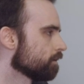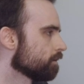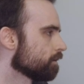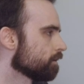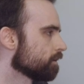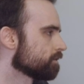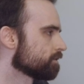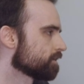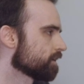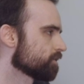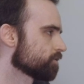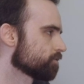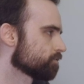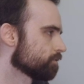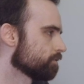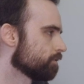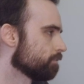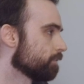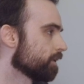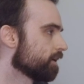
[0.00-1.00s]
attached to
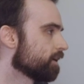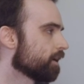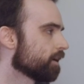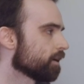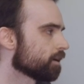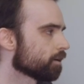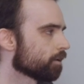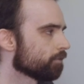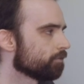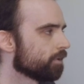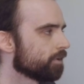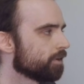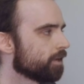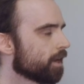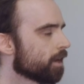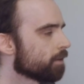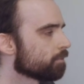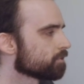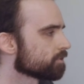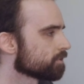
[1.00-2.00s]
the beginning of the
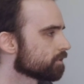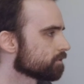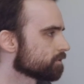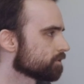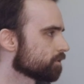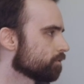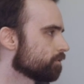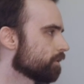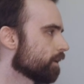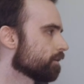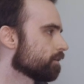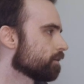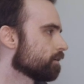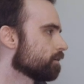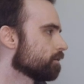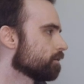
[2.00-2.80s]
name, so that